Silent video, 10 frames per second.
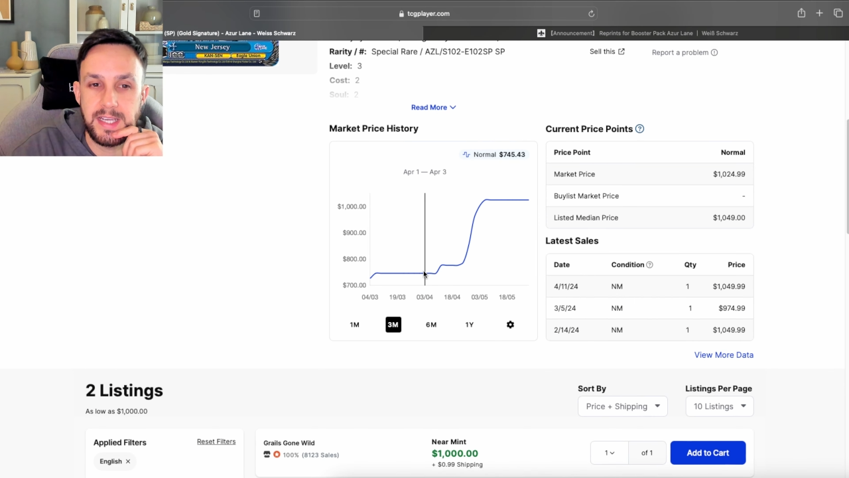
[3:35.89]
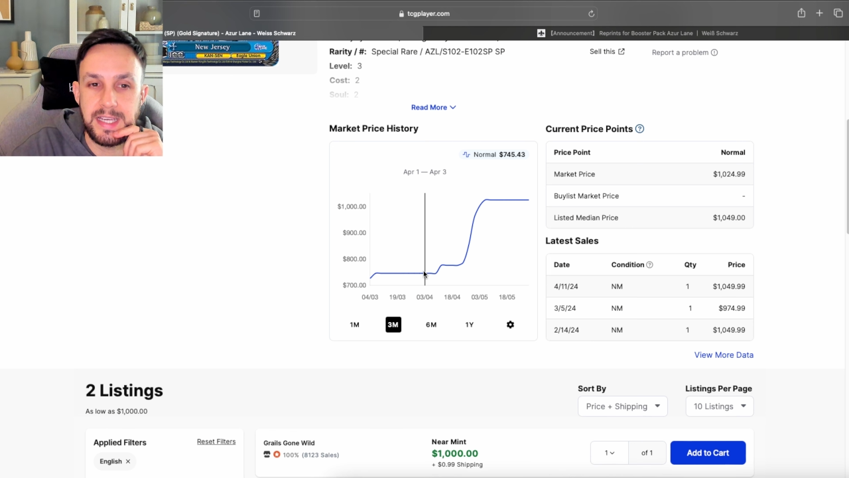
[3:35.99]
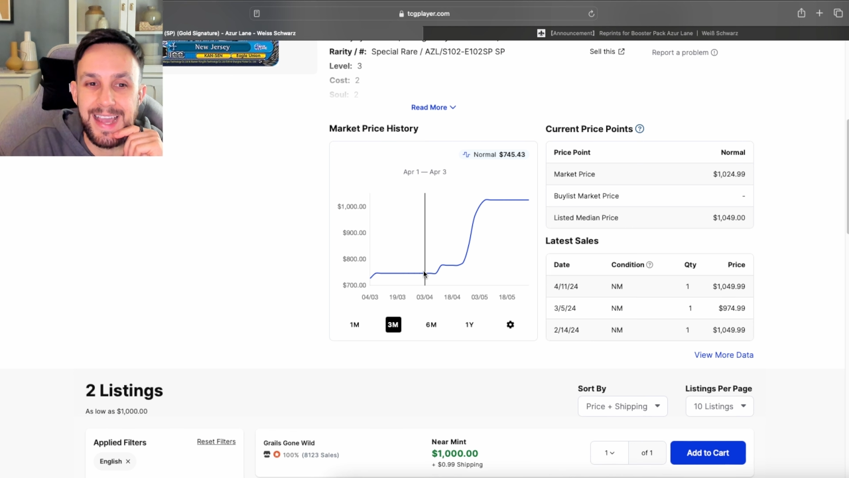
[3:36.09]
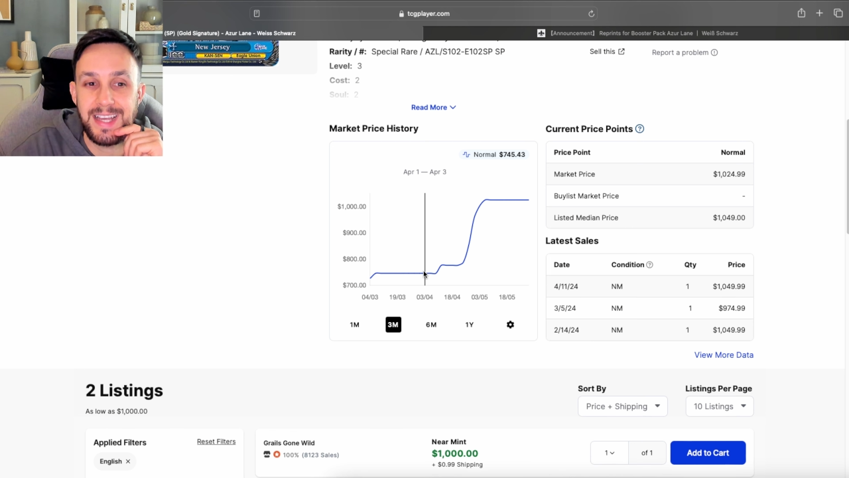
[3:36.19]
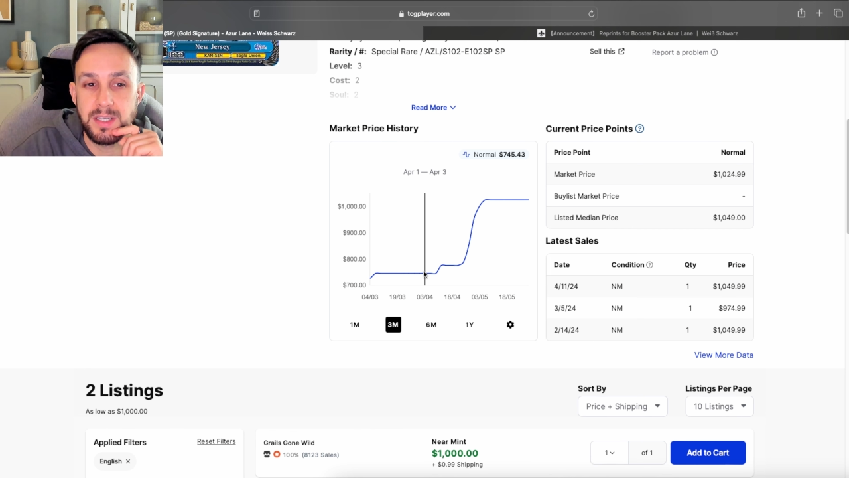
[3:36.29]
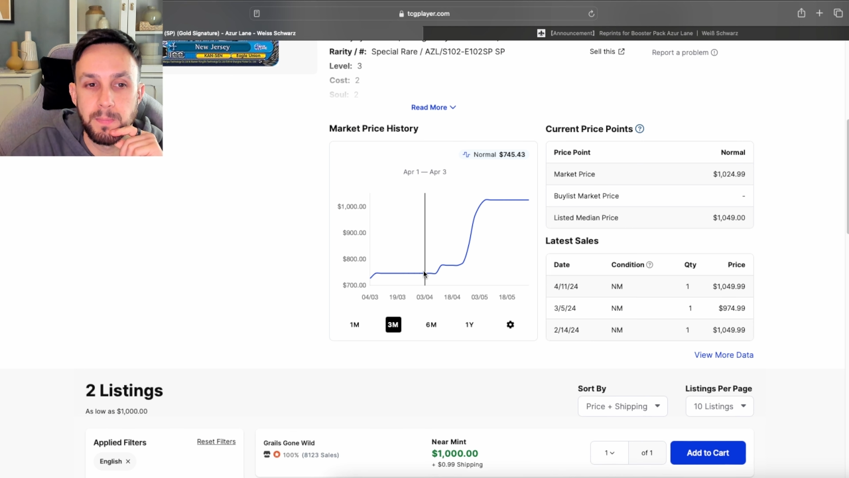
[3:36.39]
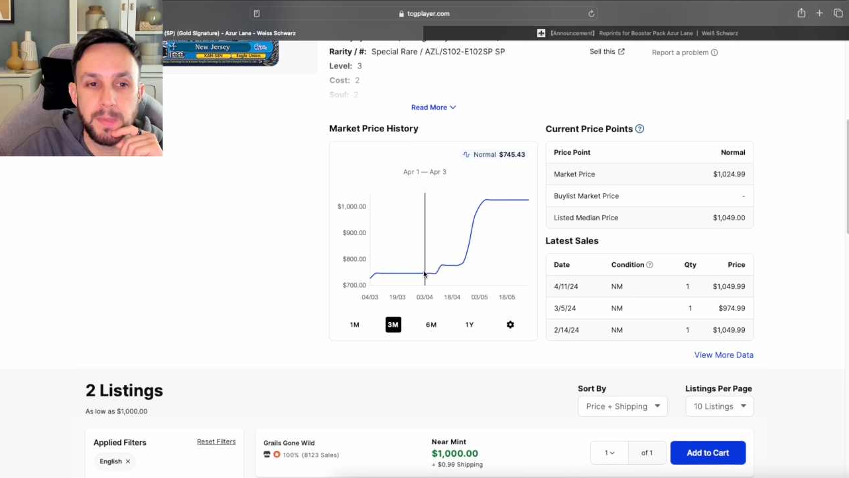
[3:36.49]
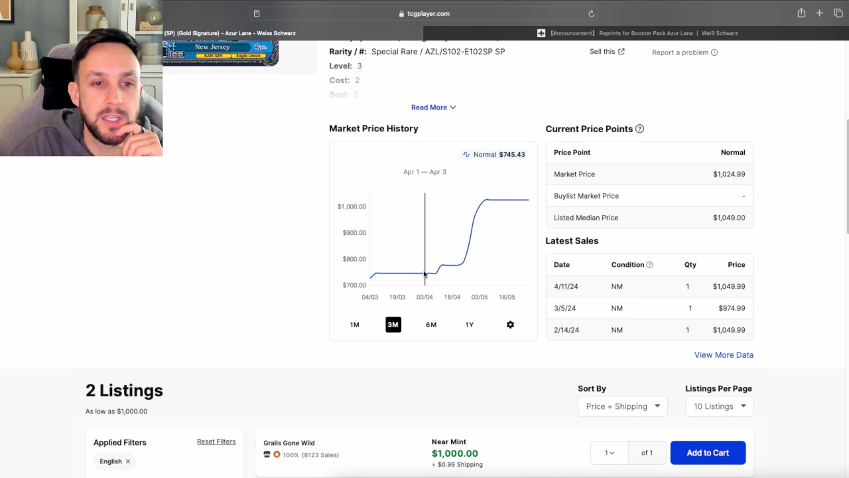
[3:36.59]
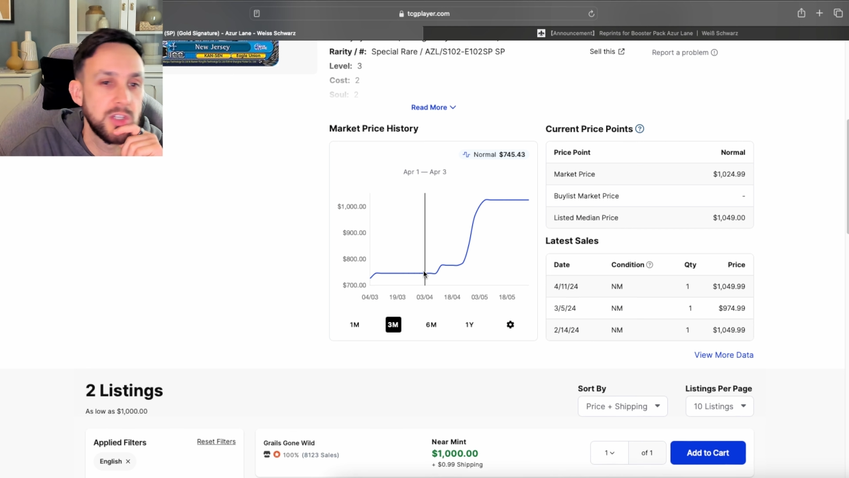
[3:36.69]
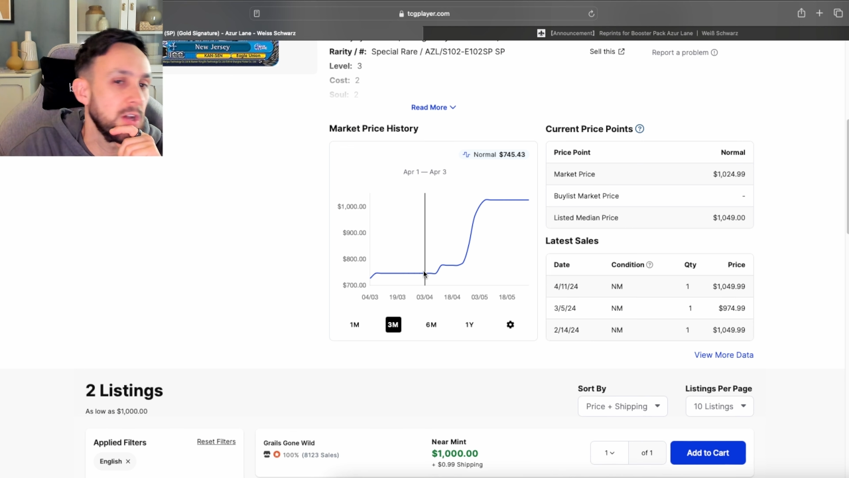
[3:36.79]
it has a
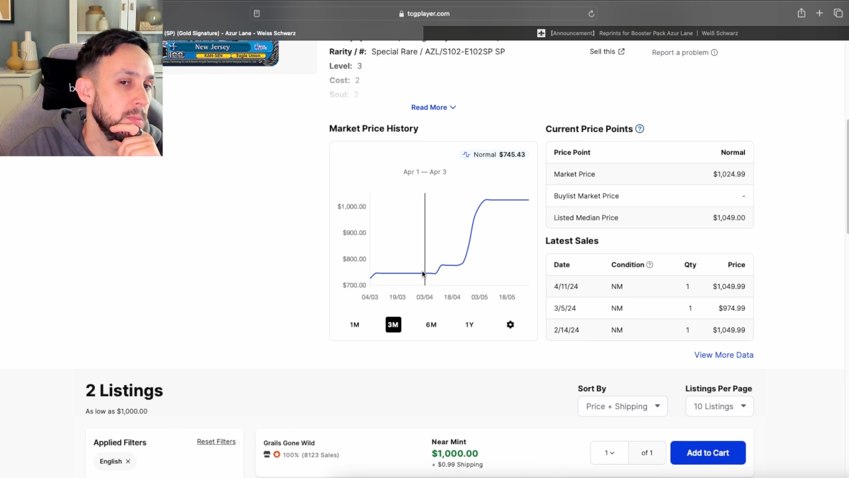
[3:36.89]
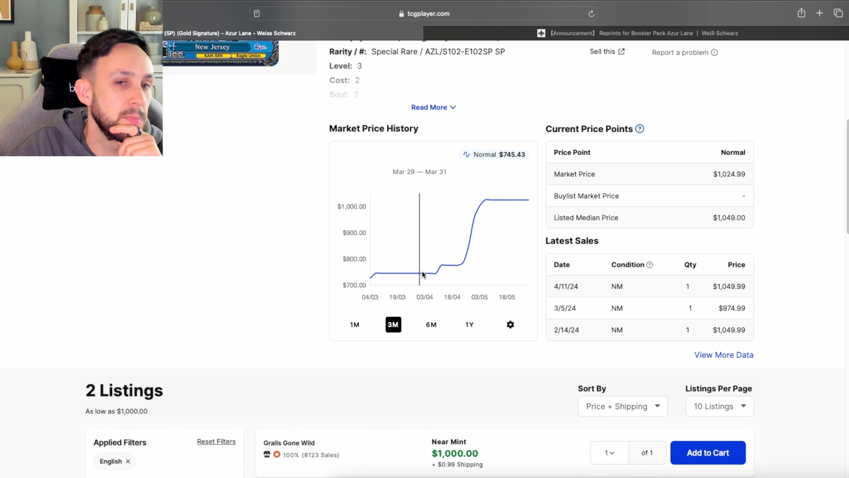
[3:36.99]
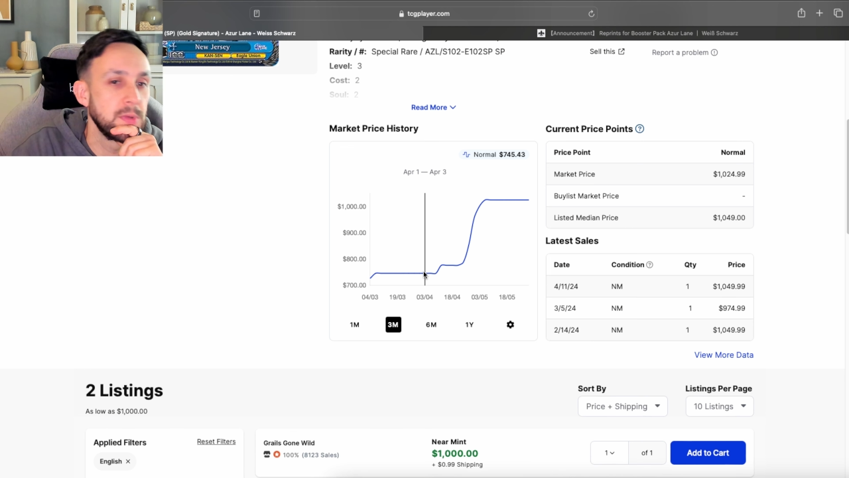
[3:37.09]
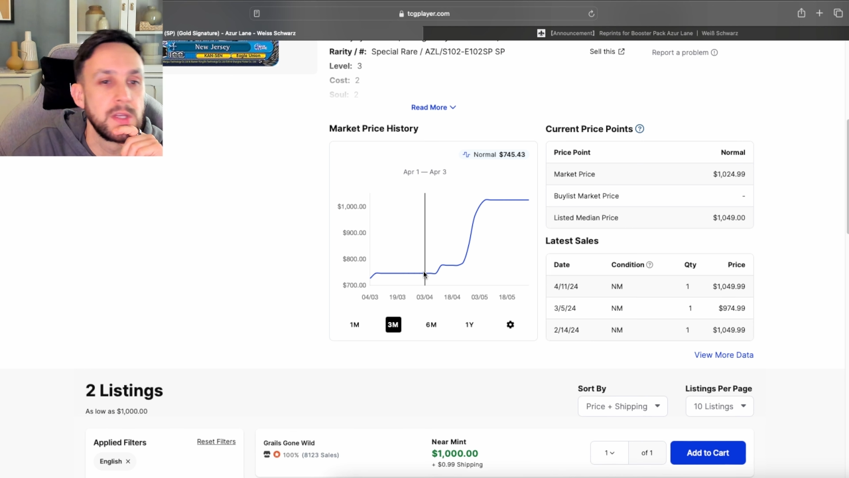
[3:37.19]
big jump,